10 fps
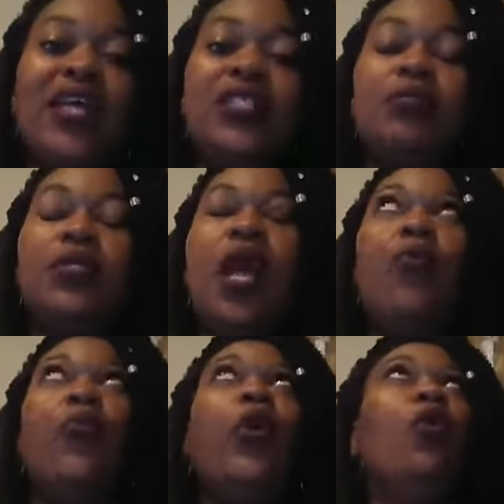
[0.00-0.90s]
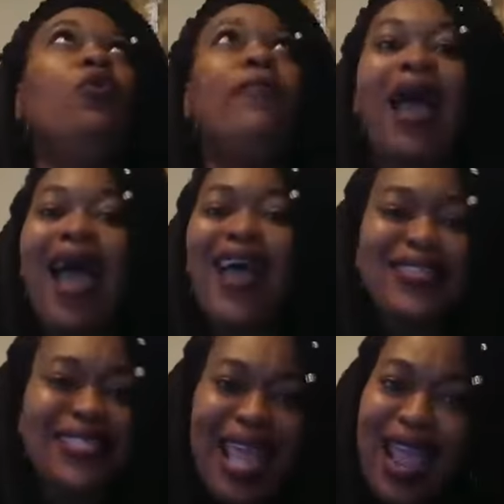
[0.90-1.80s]
had something to say, I'm rolling my
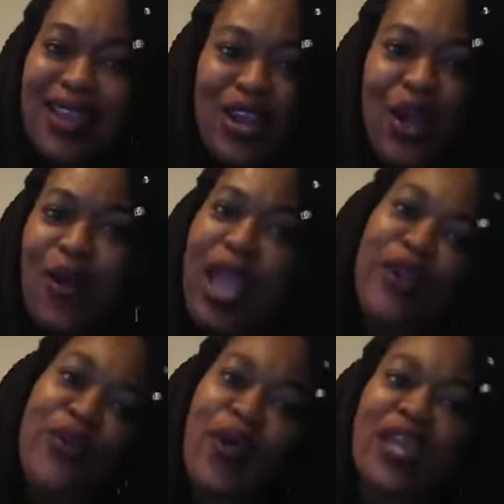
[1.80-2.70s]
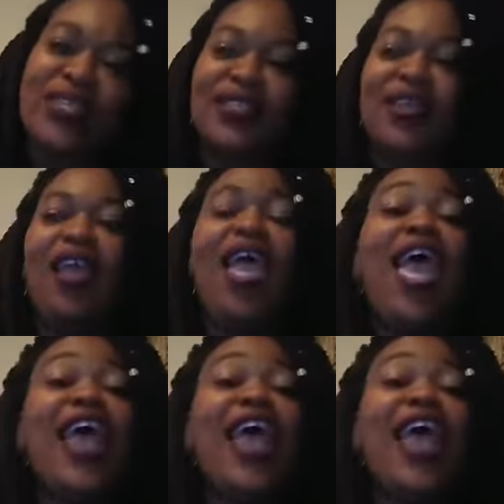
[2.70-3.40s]
eyes, just acting all kind of crazy.